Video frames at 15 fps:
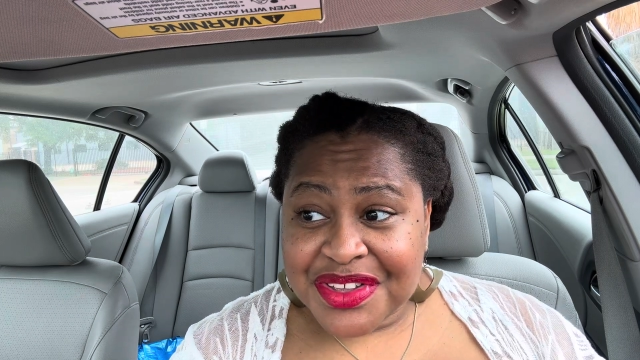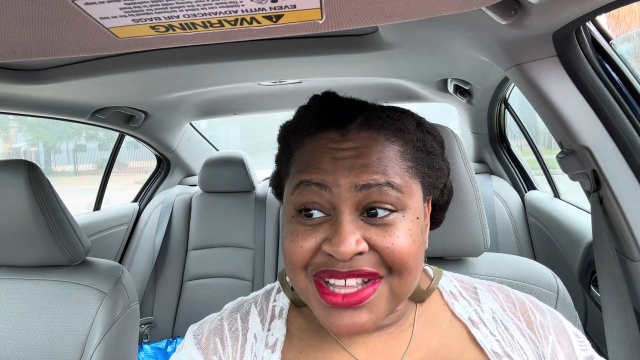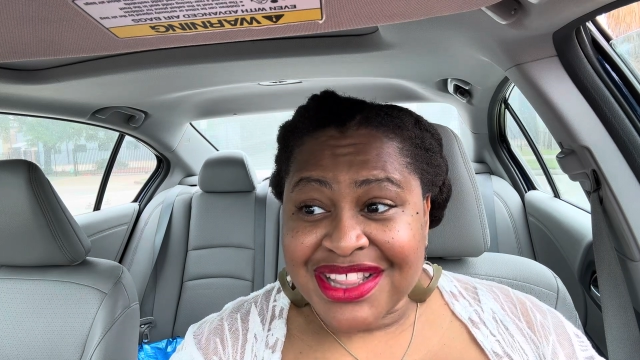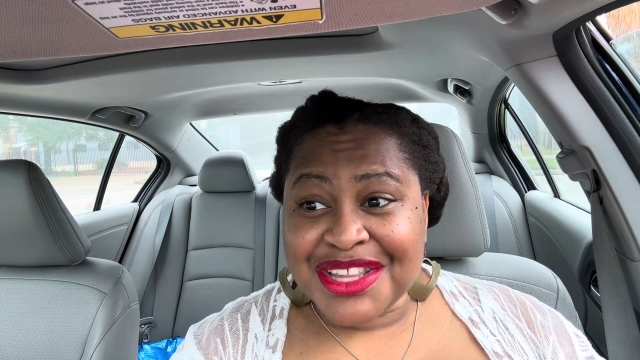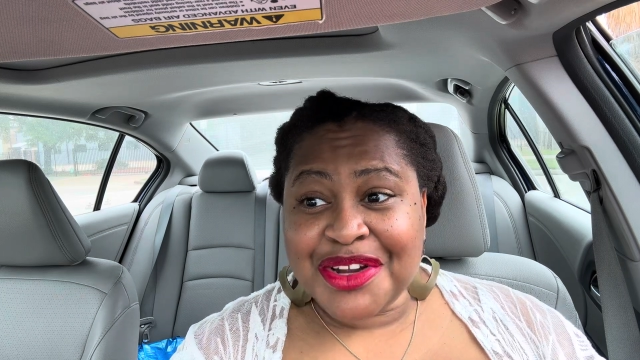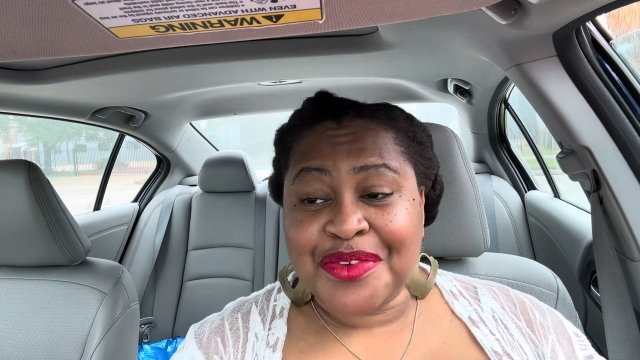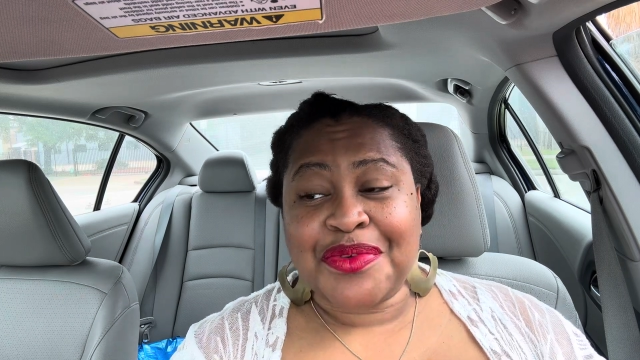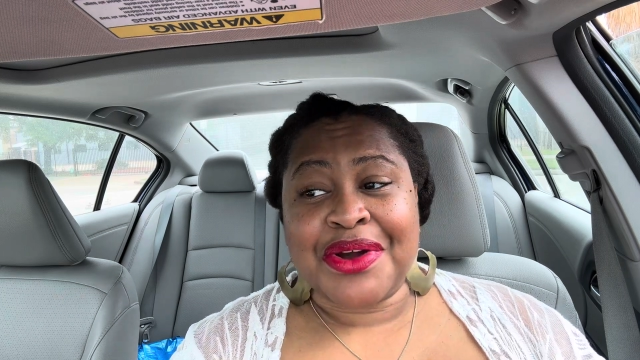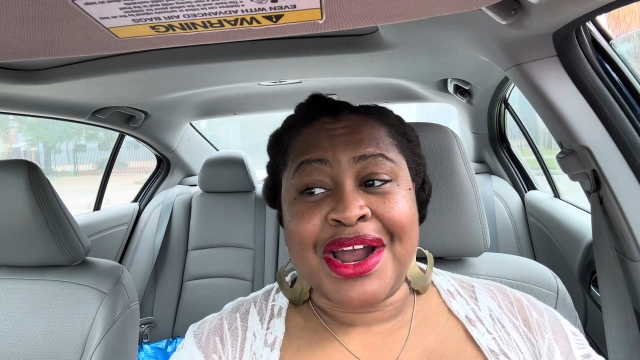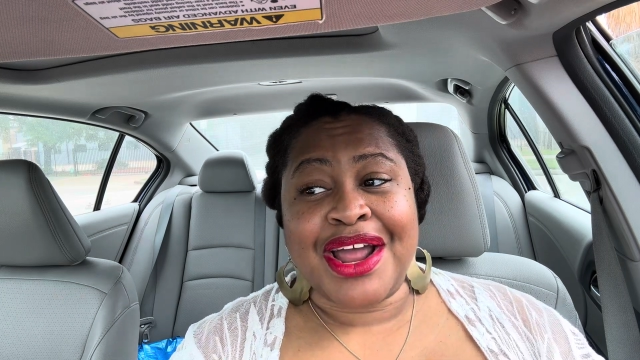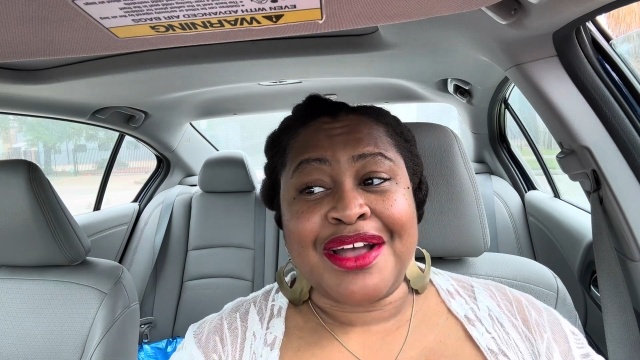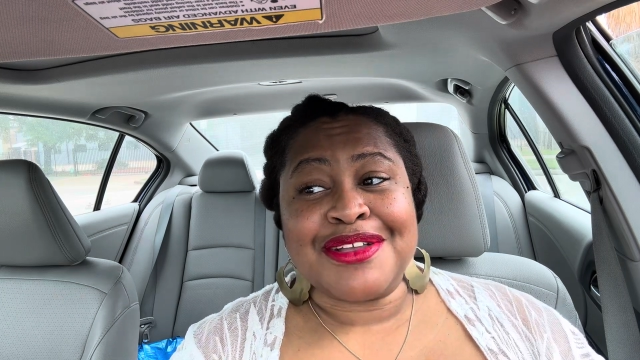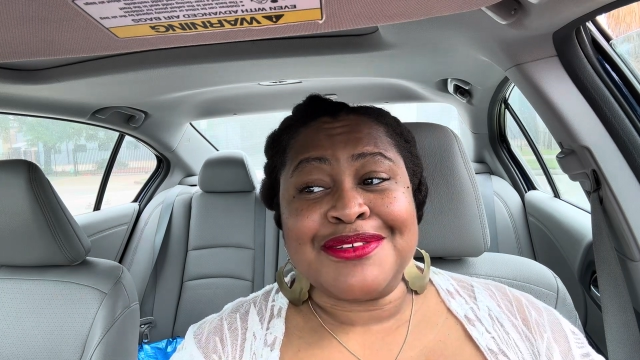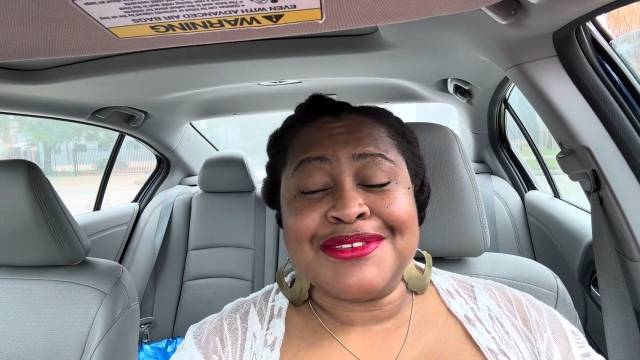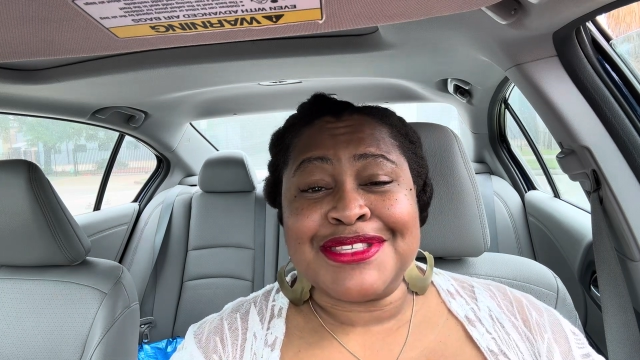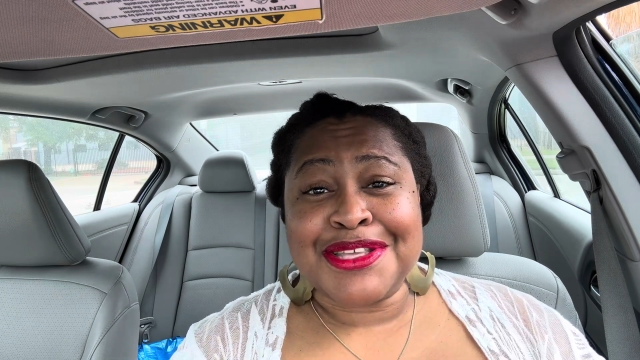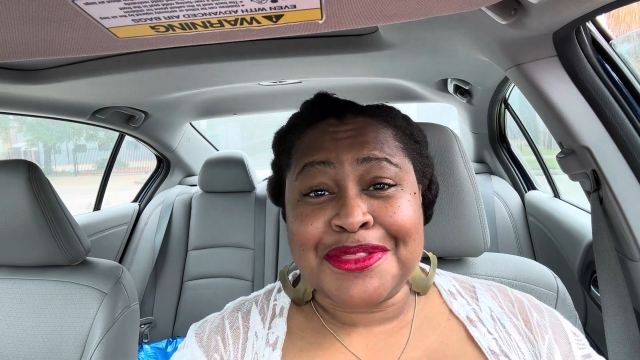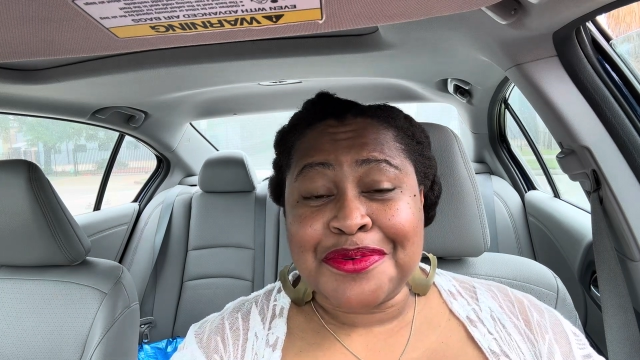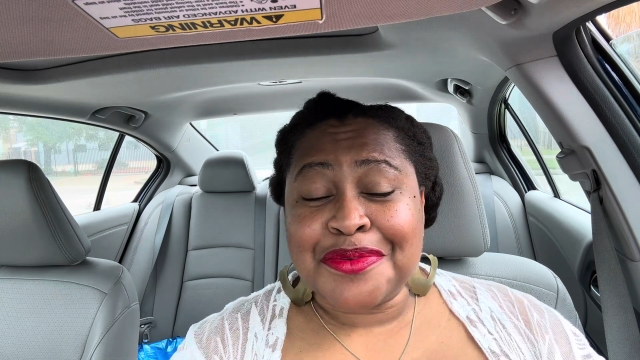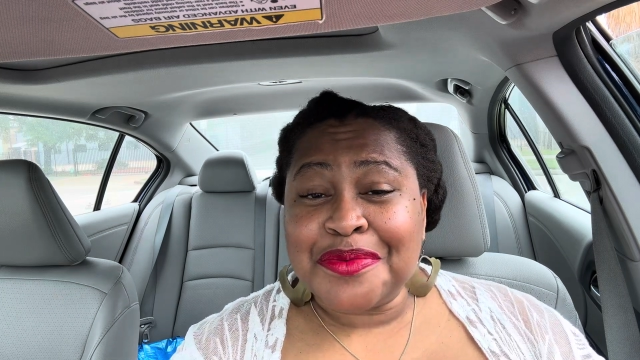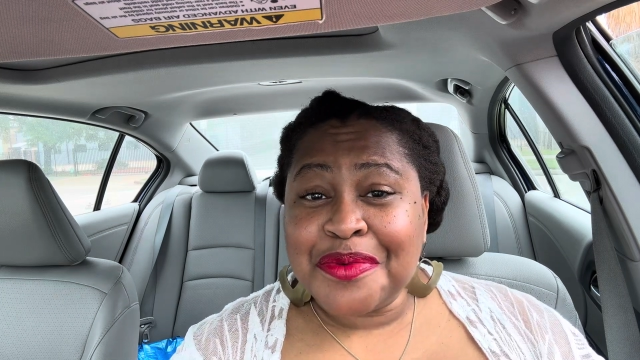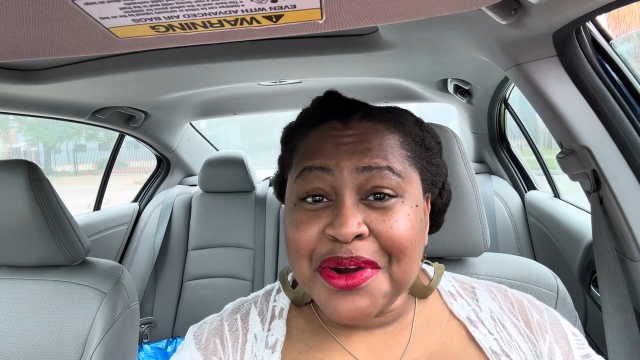and therefore how you see the
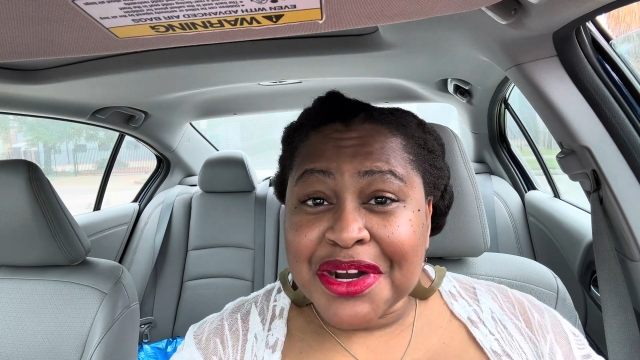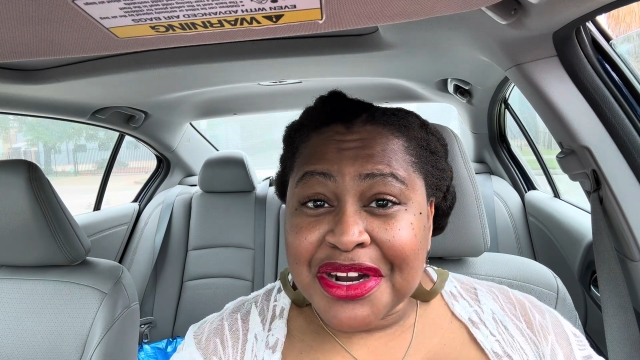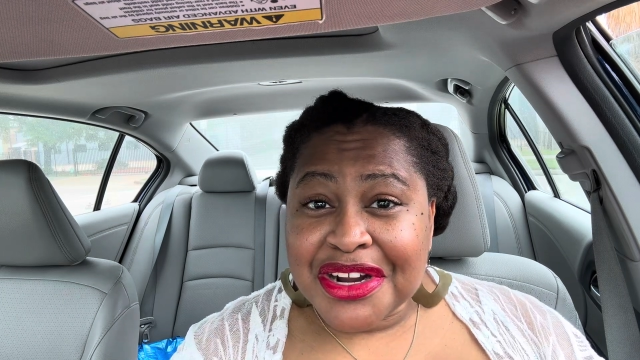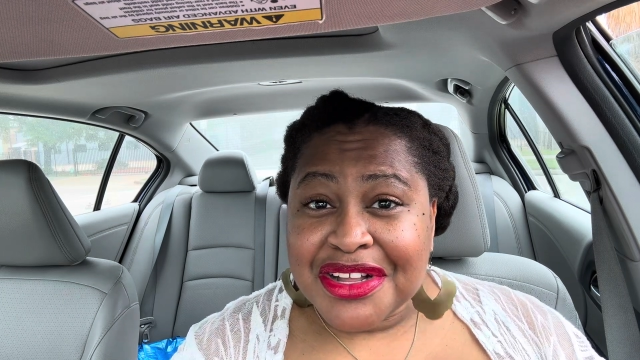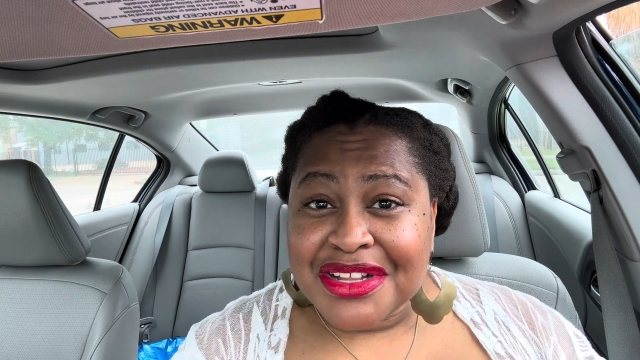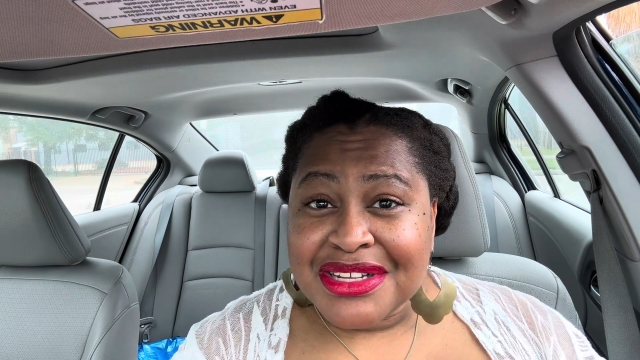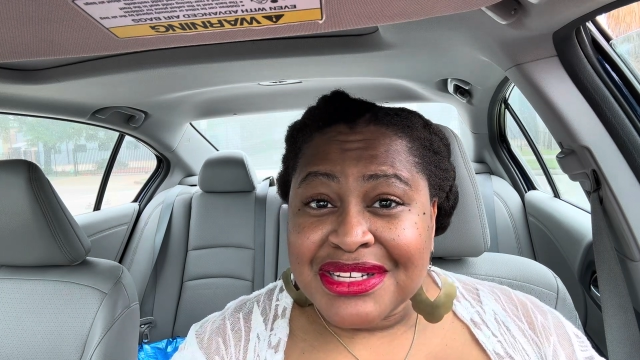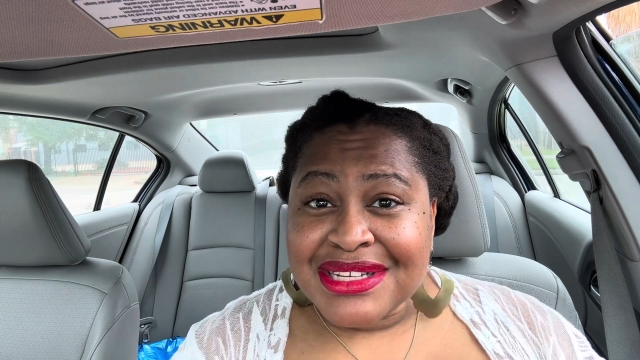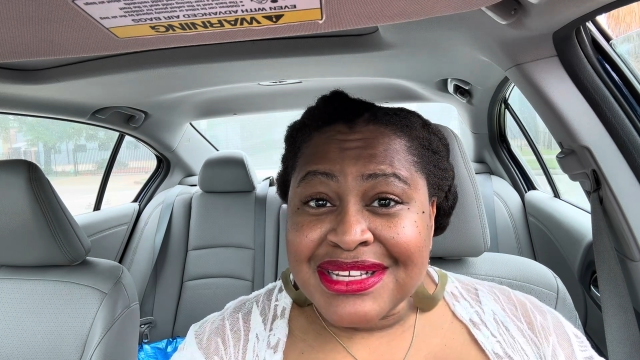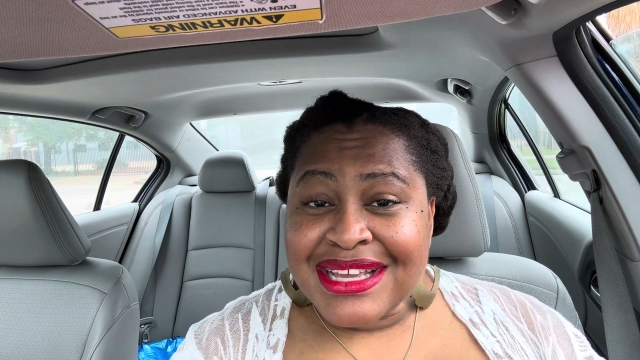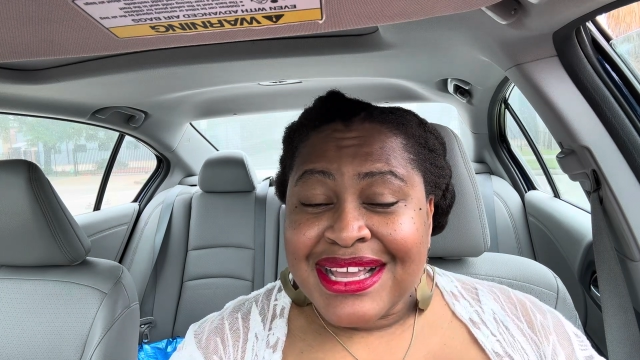world